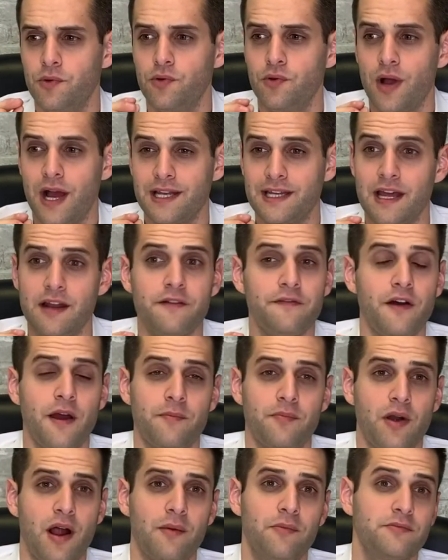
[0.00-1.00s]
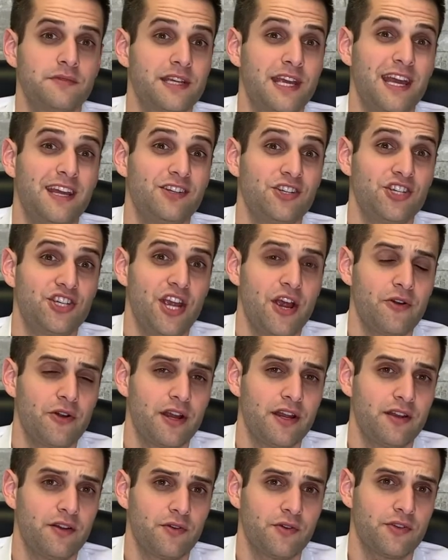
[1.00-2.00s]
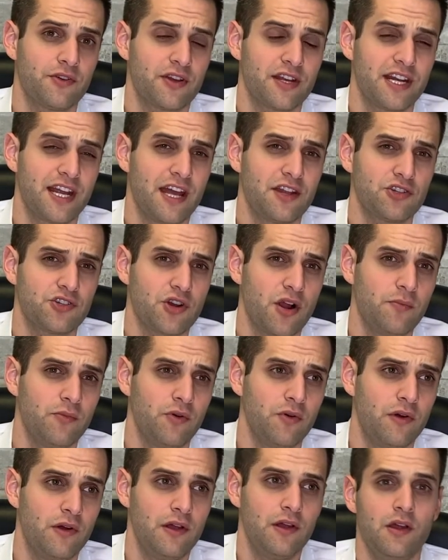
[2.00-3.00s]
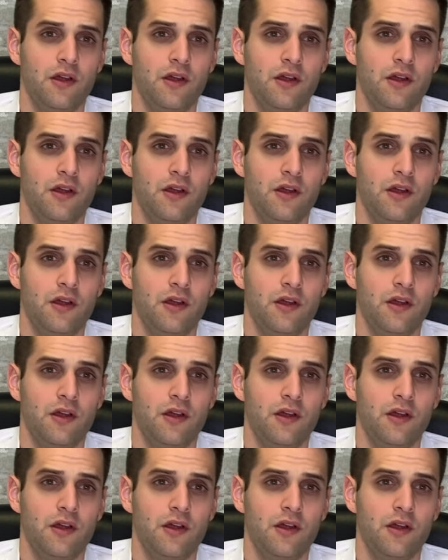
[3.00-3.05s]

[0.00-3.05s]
who identify problems can't share it or they're going to get in trouble.